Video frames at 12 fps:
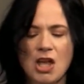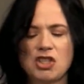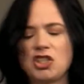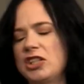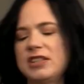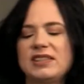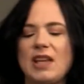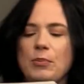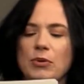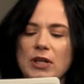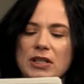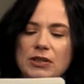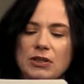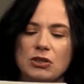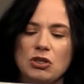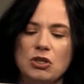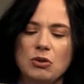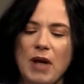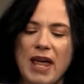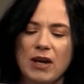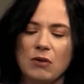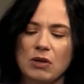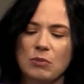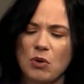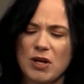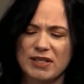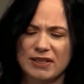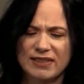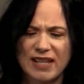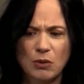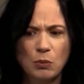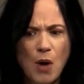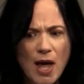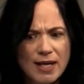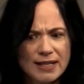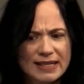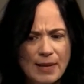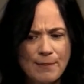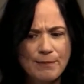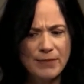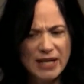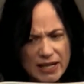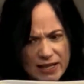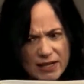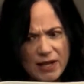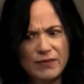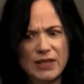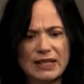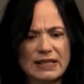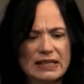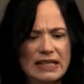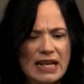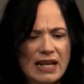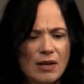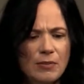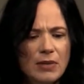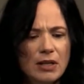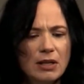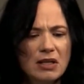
She separated the two angry boys and said, What is the meaning of this, Tim?